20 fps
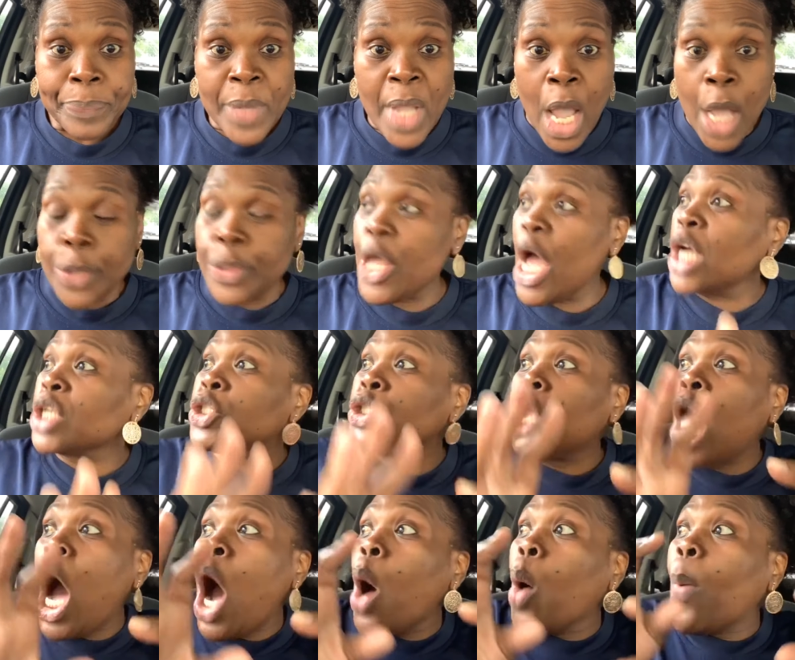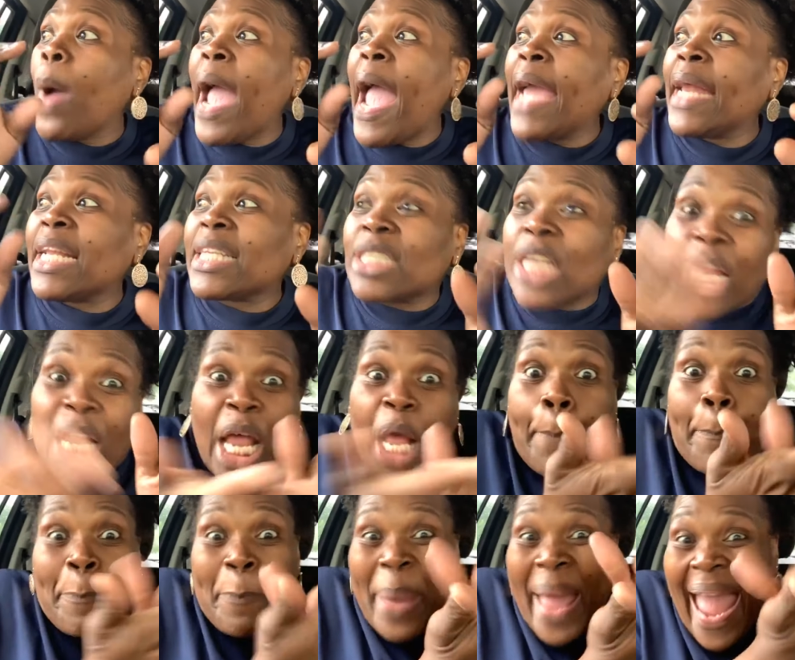There's no way to say that,
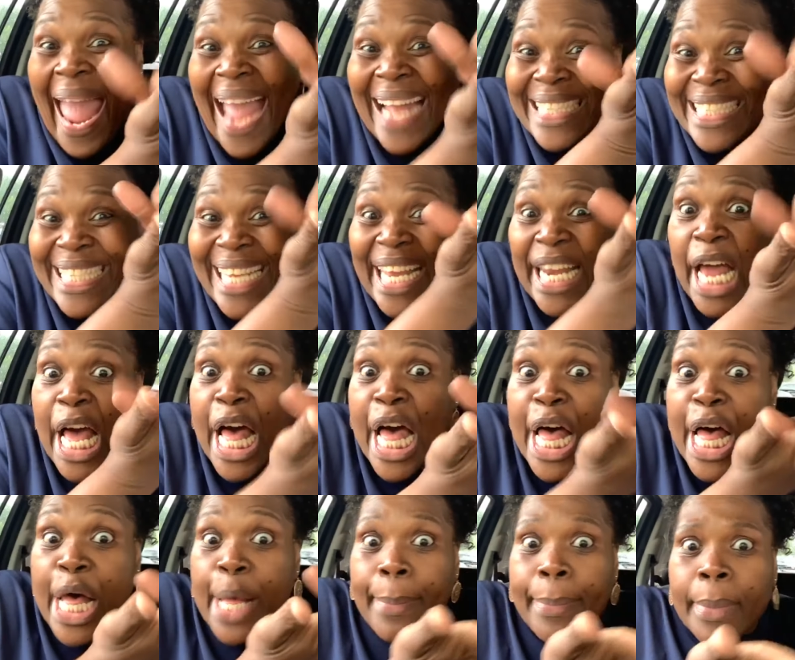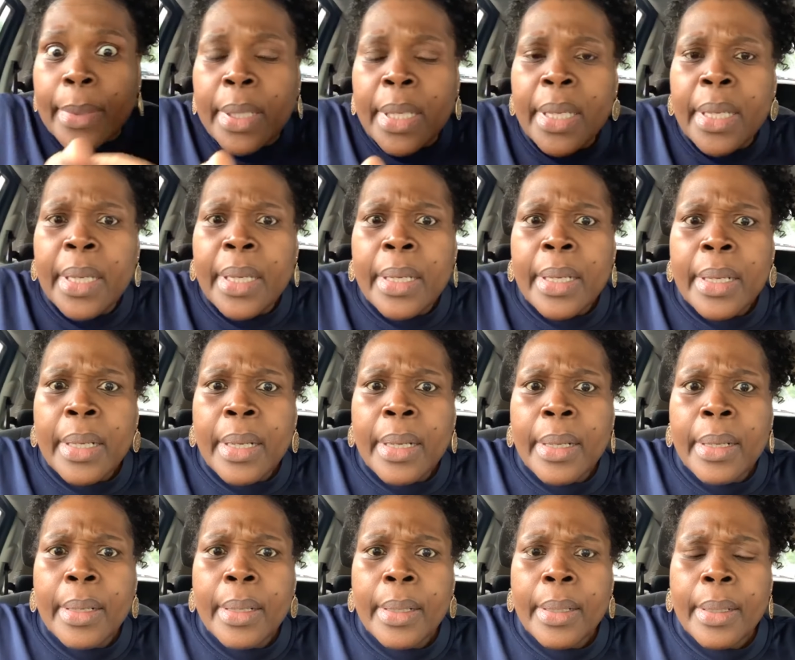patch it up.
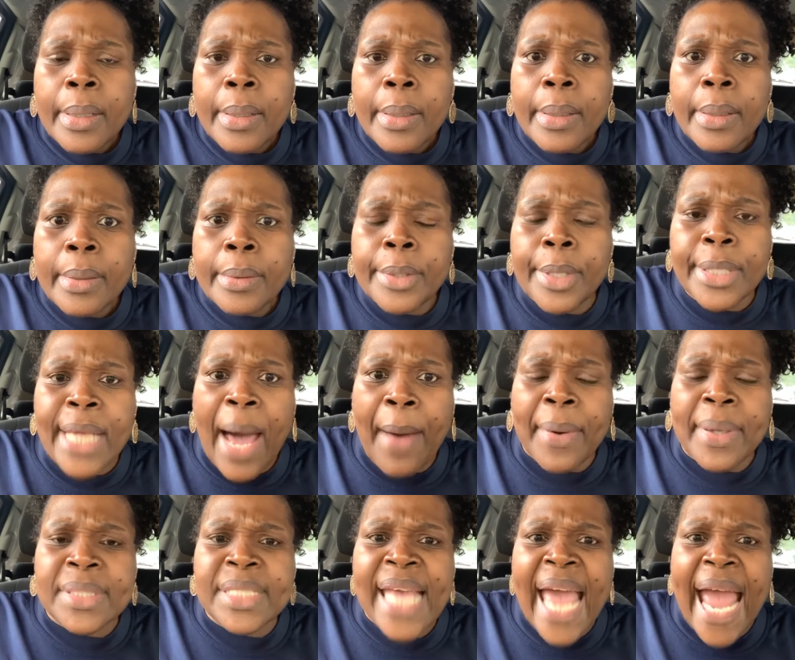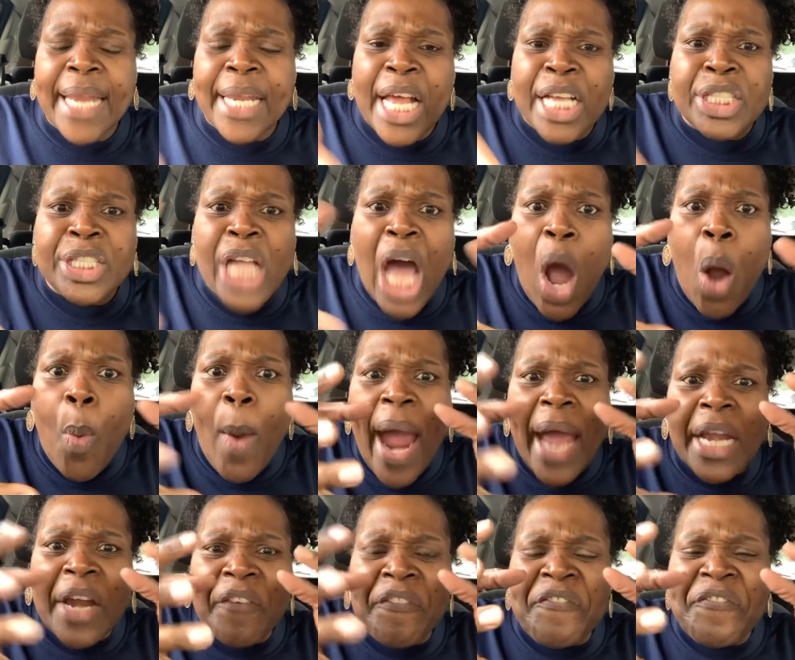You know what I'm saying? There's no way
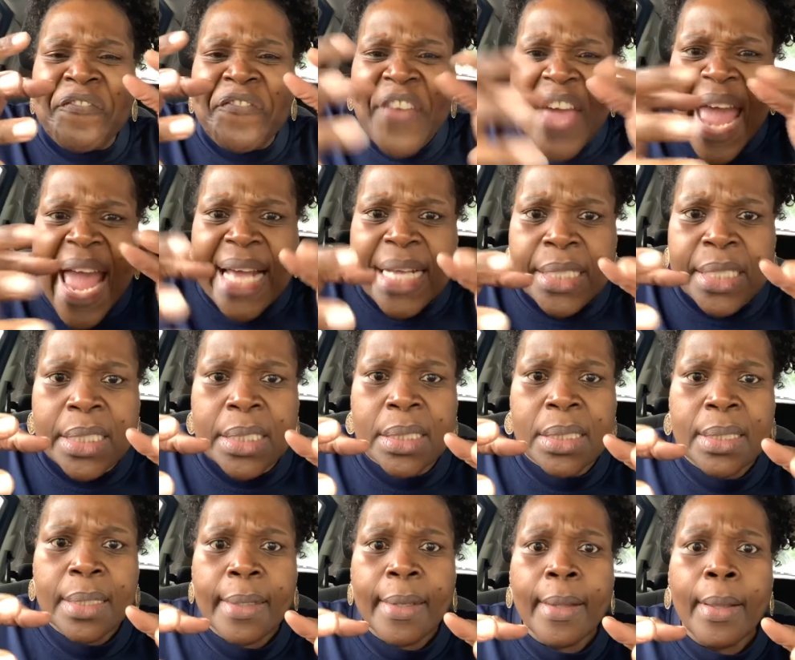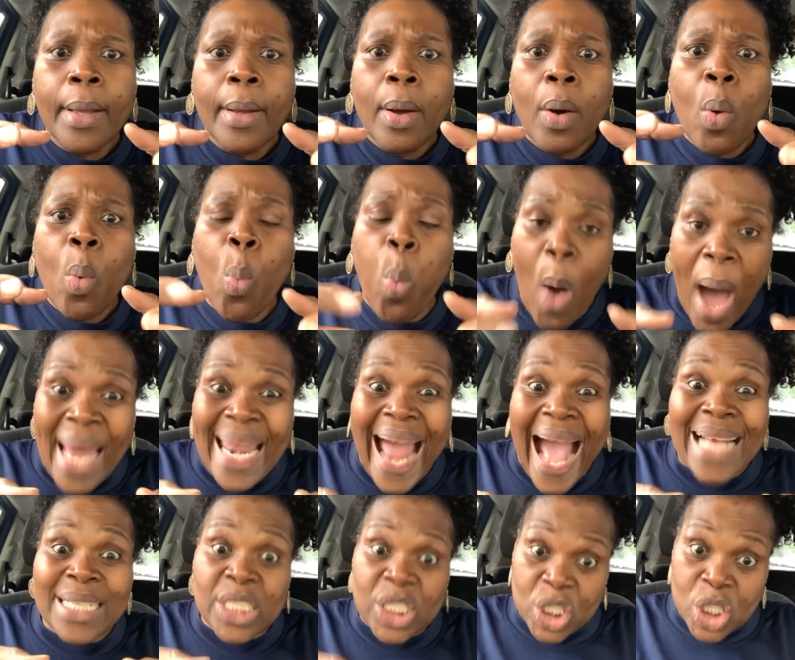to fix what
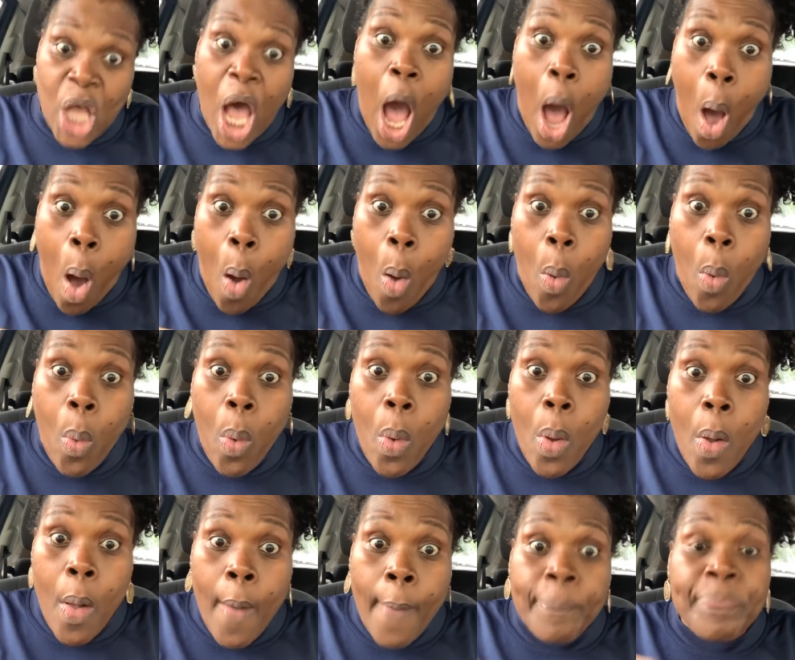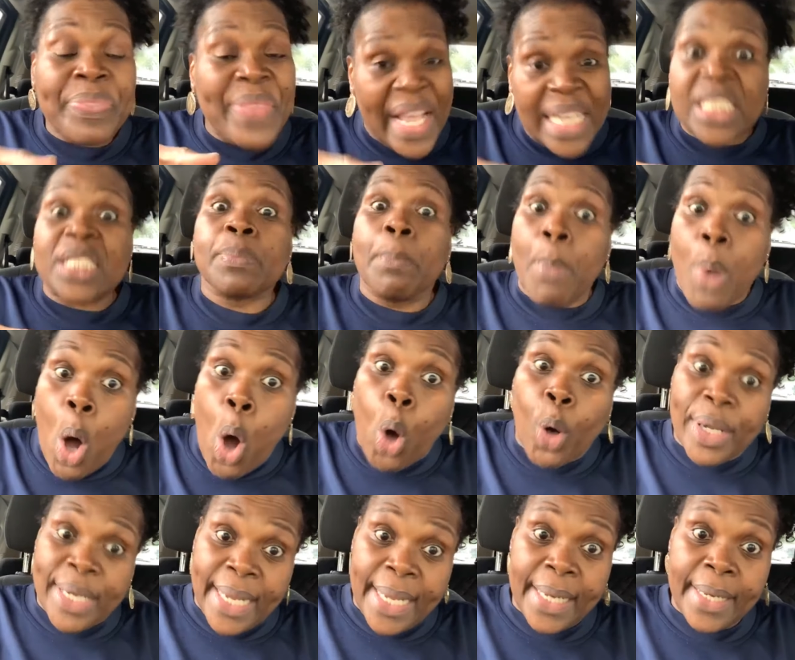I saw this
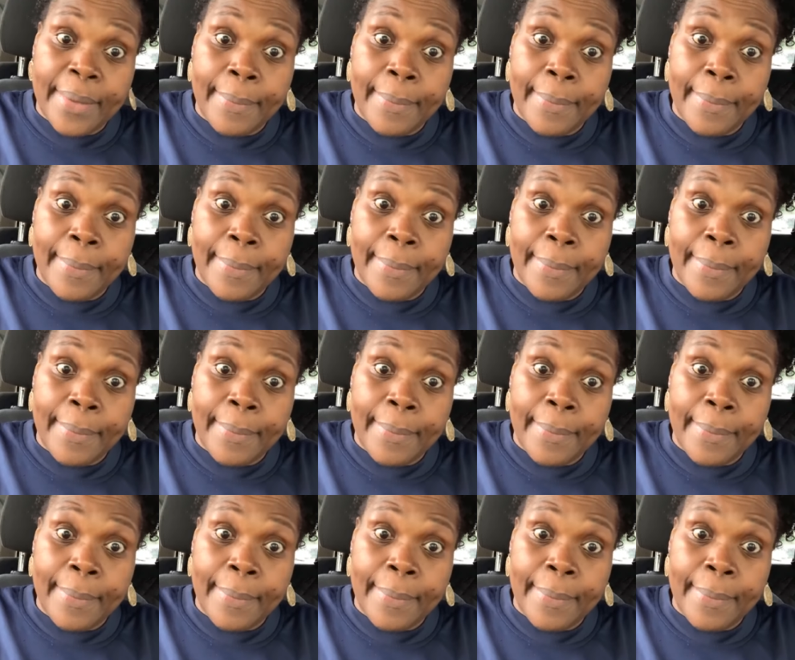morning.